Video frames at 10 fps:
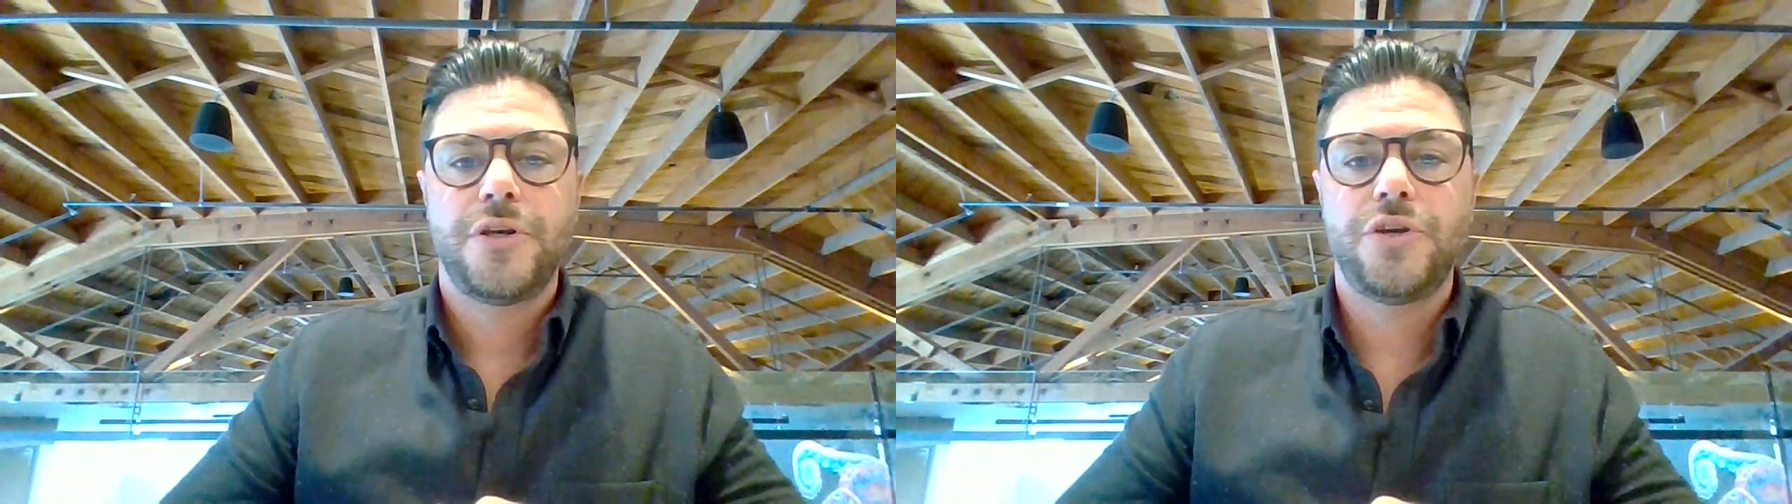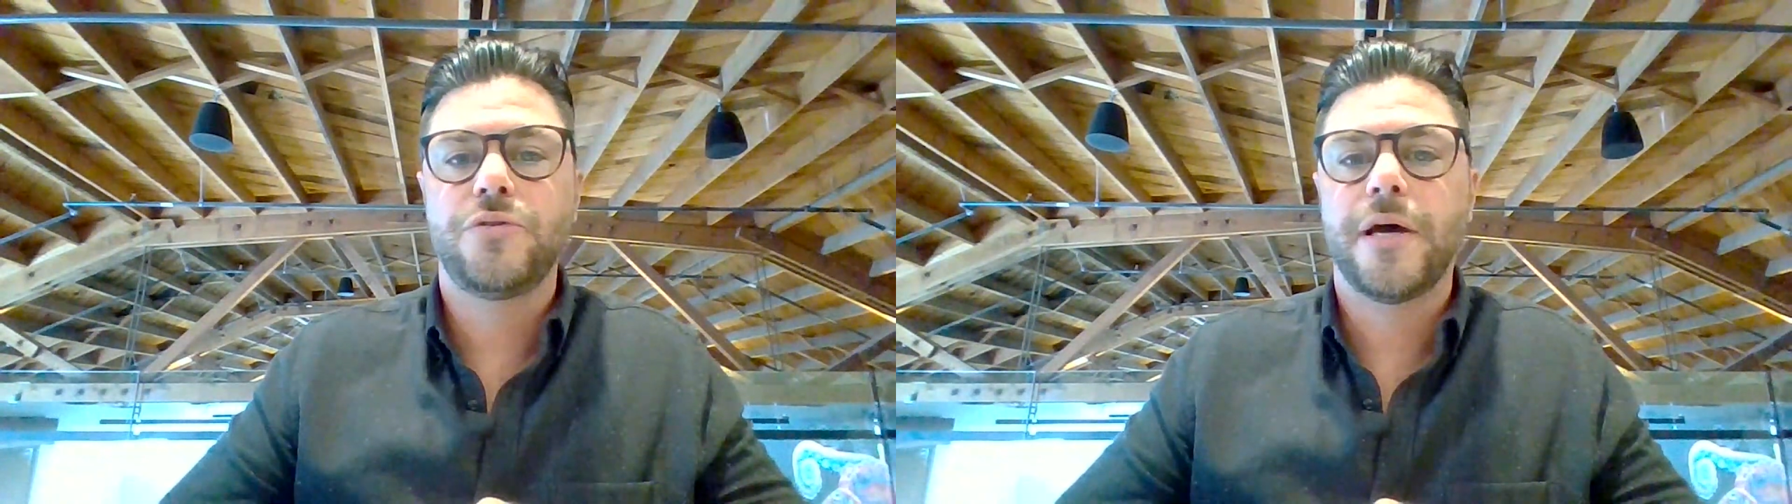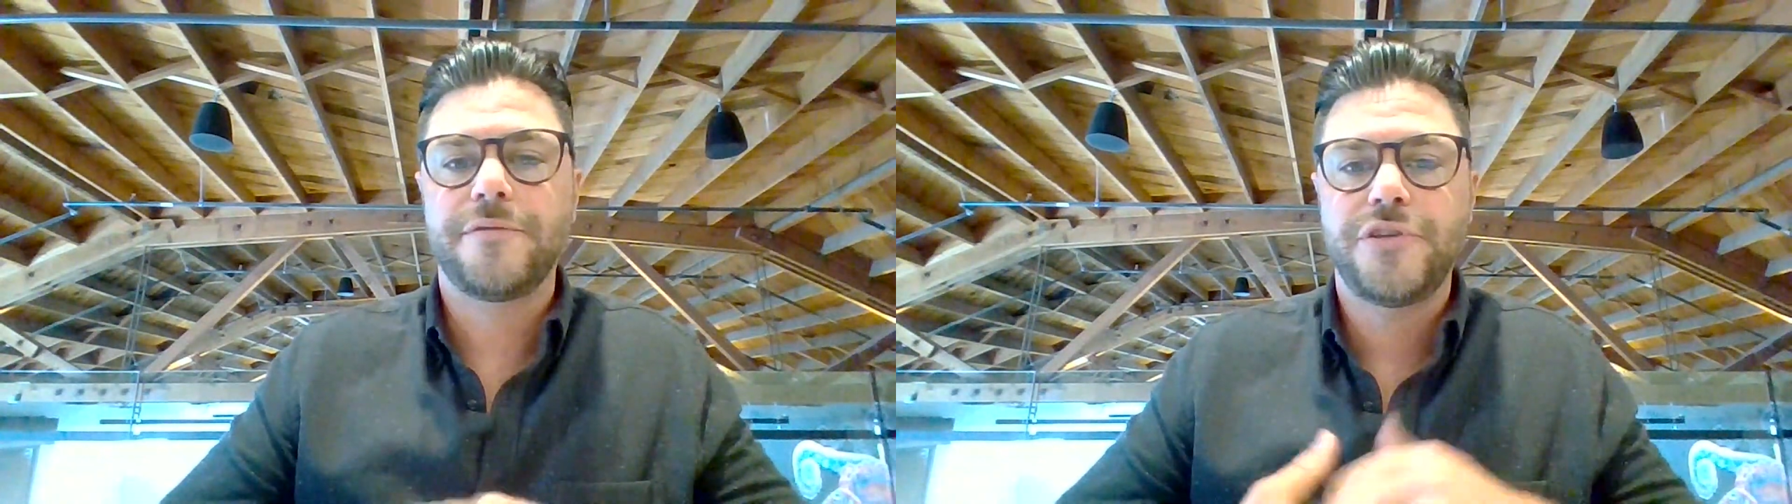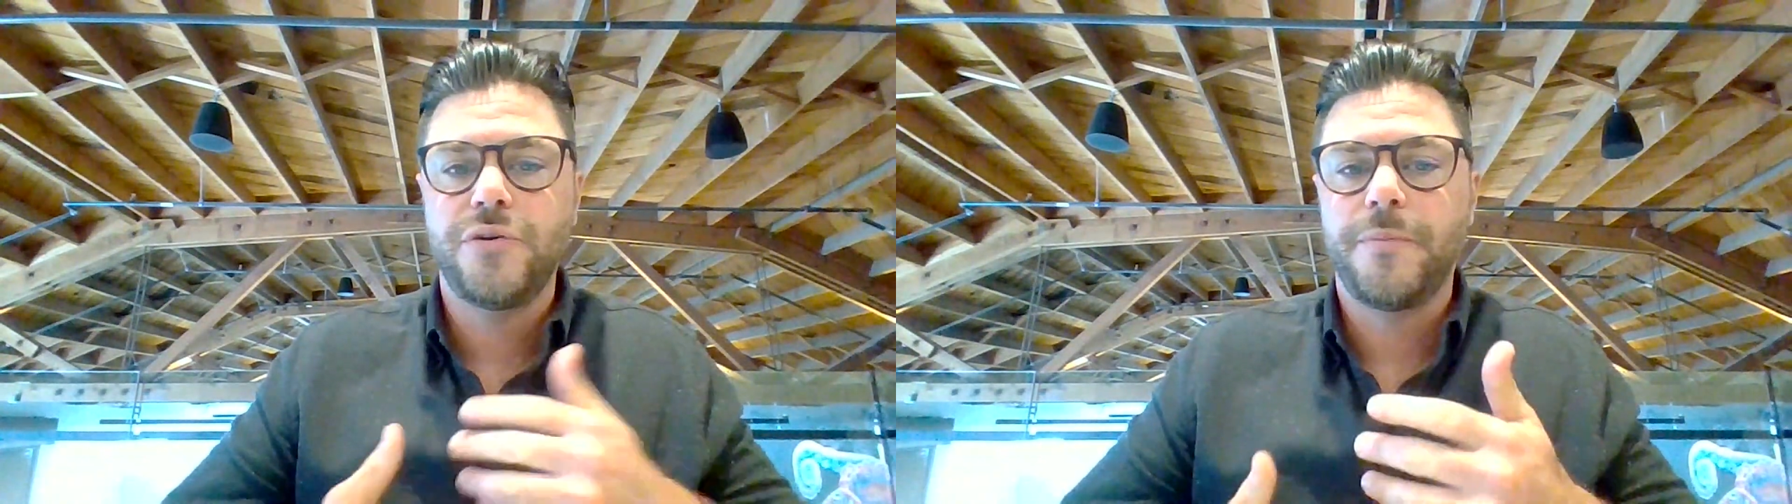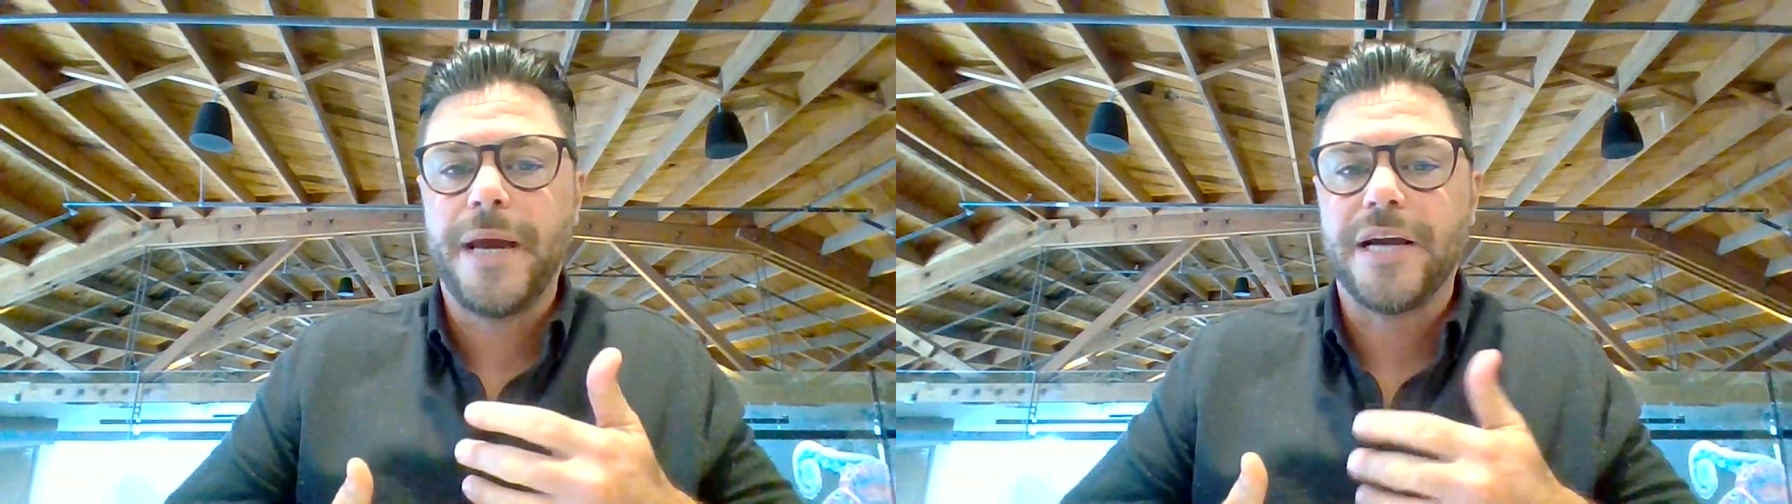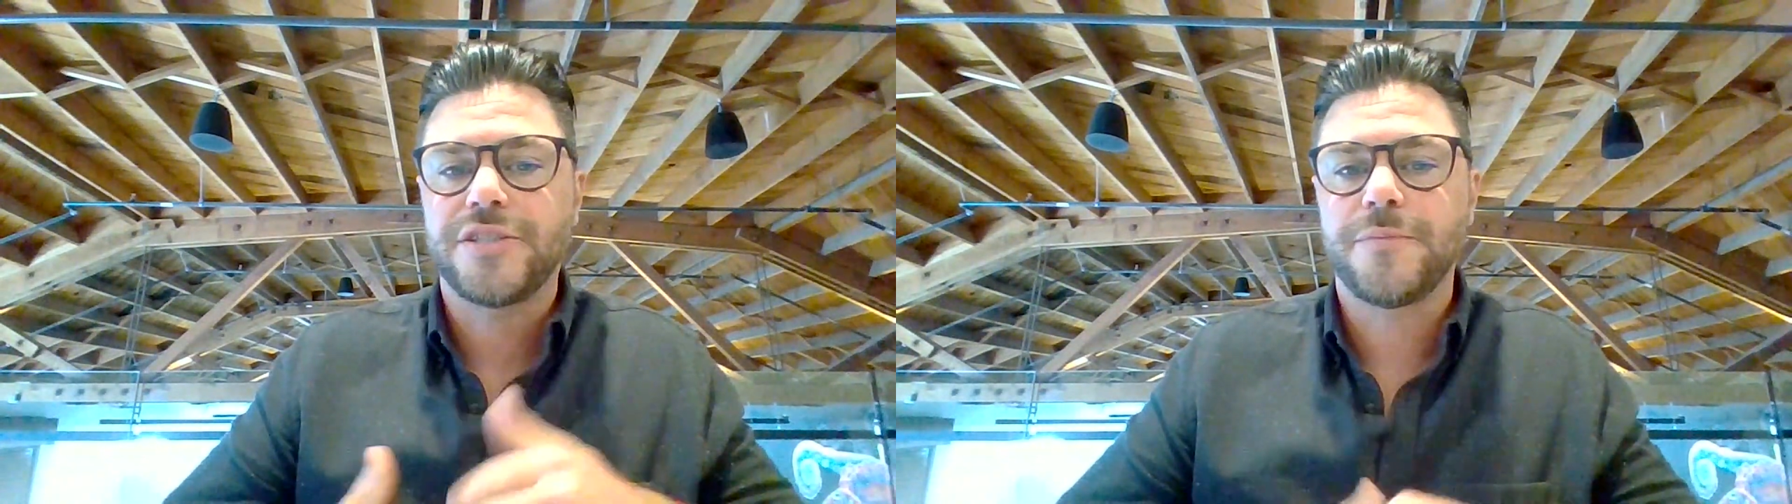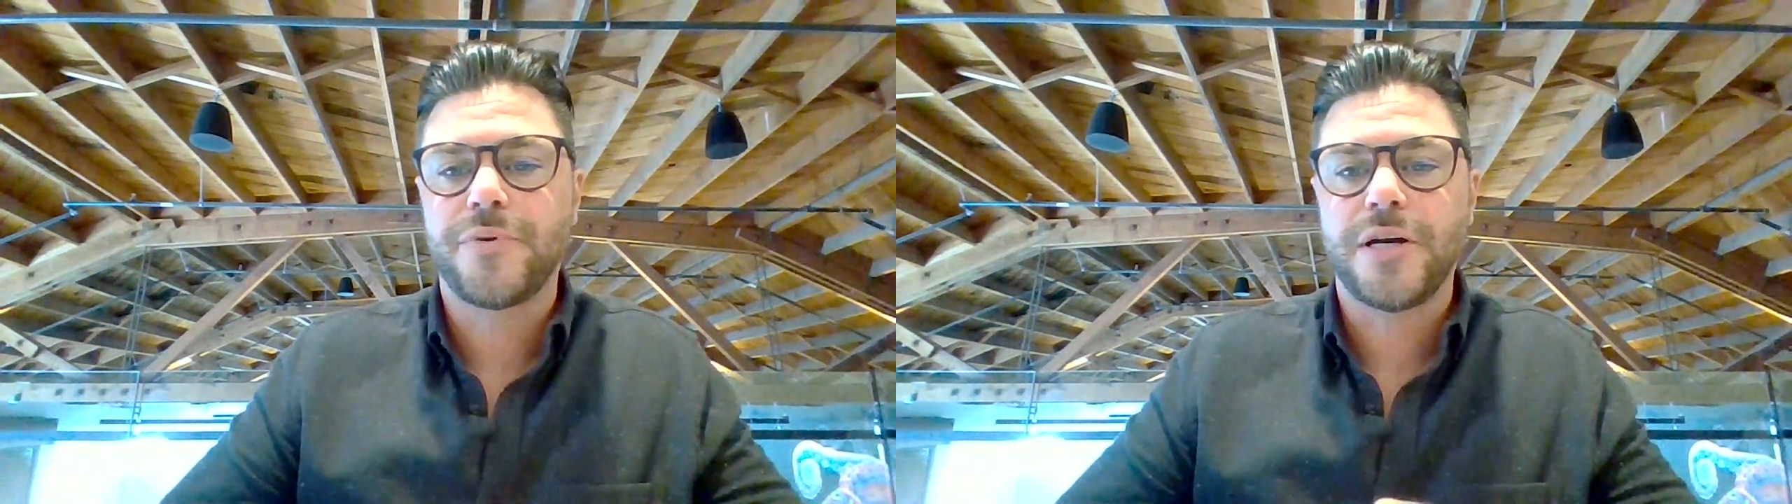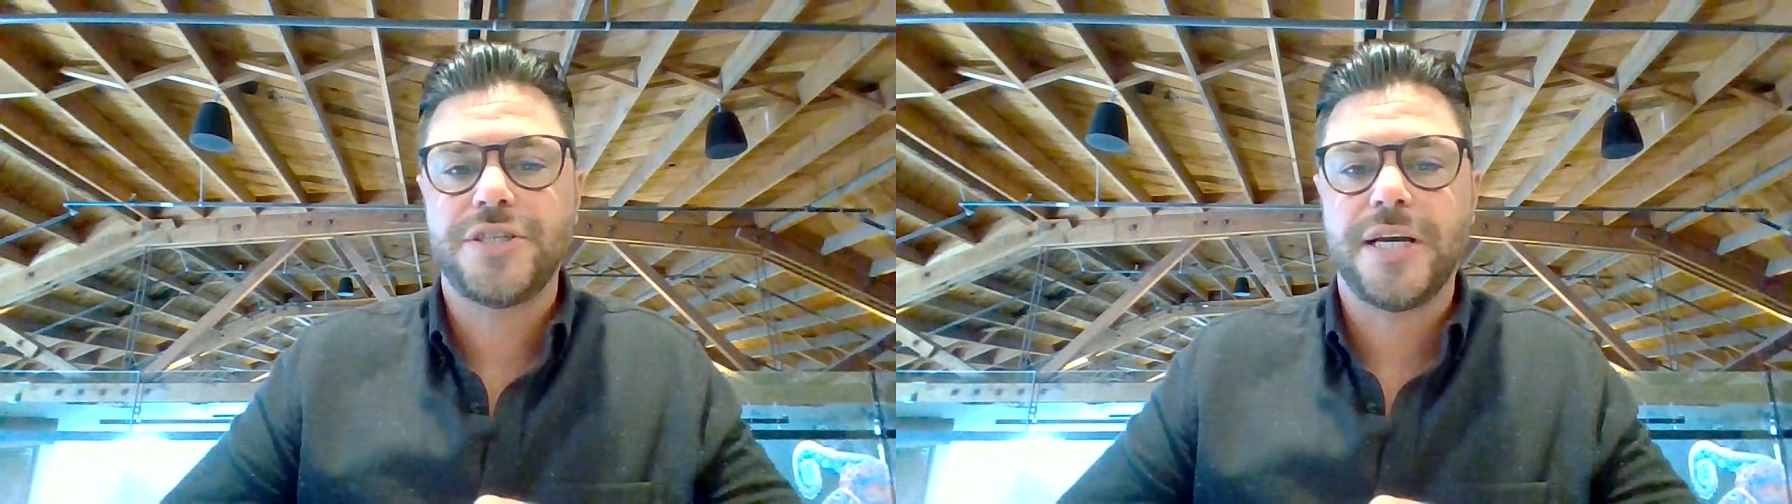you love to do passion
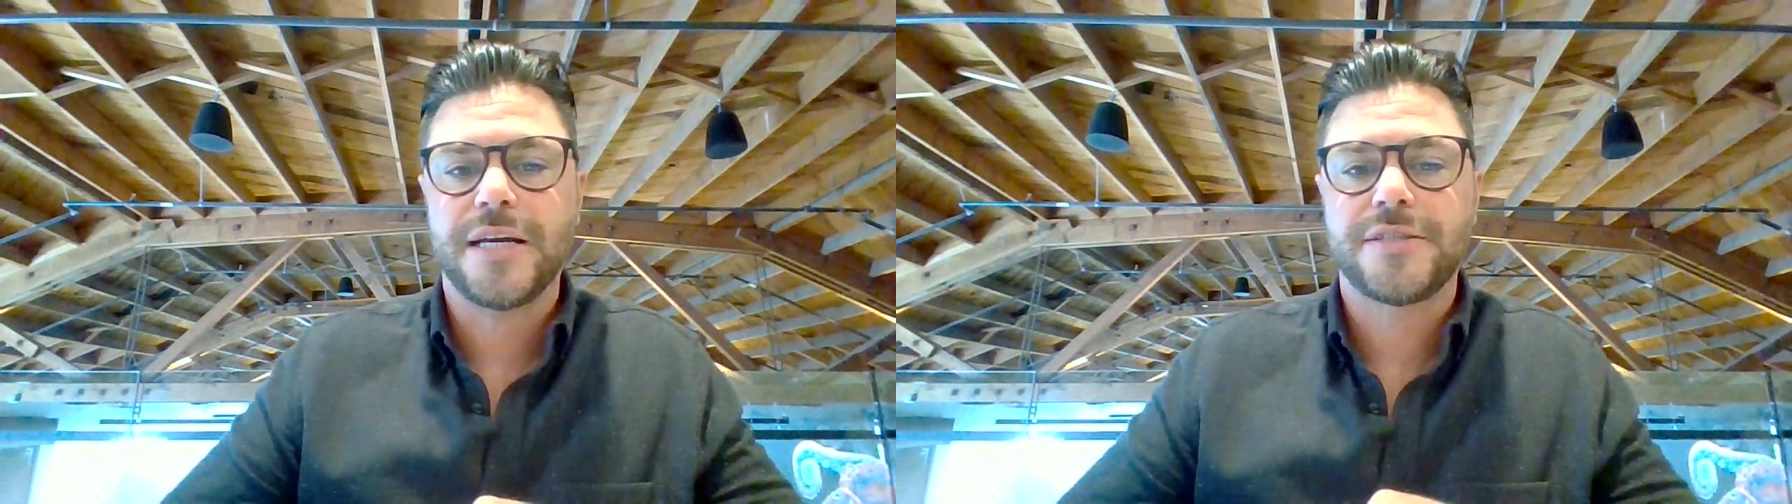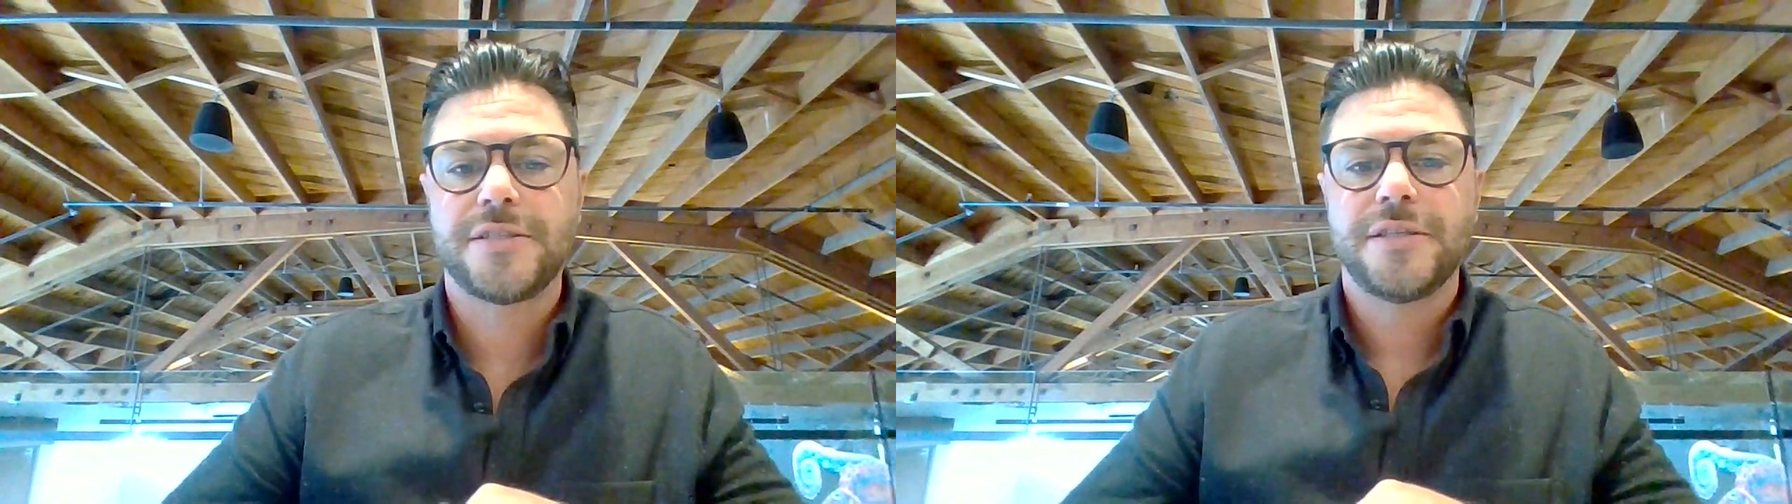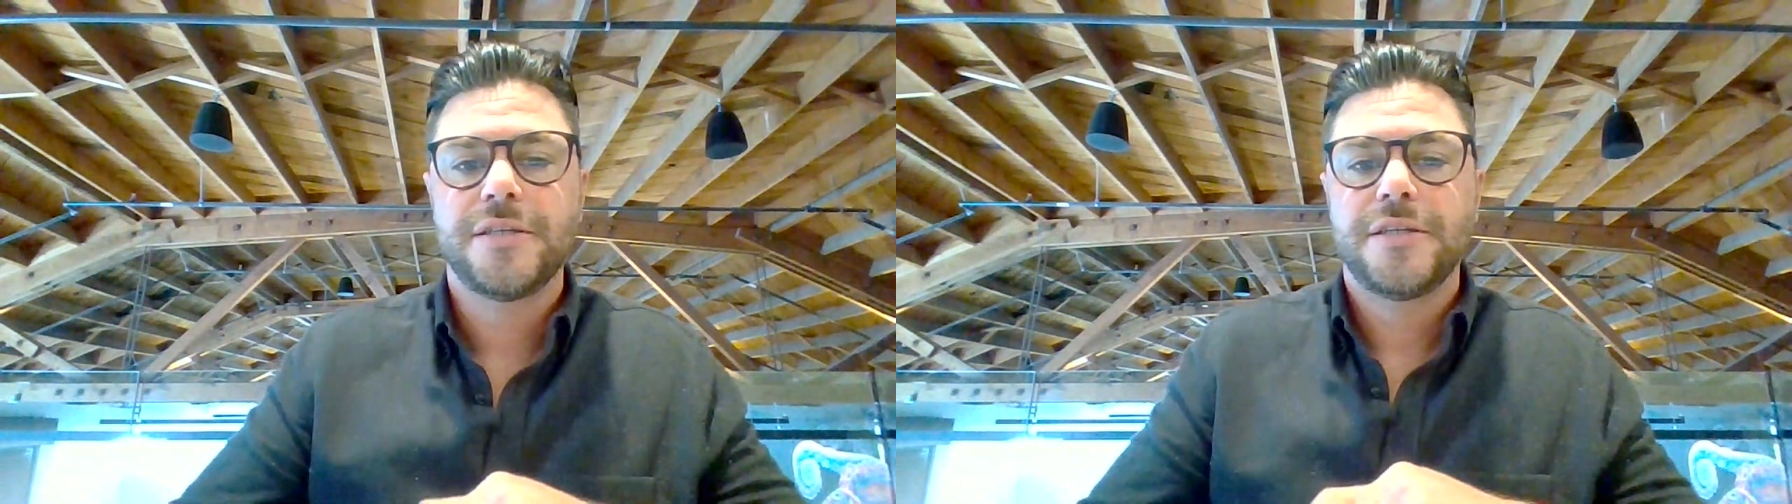projects,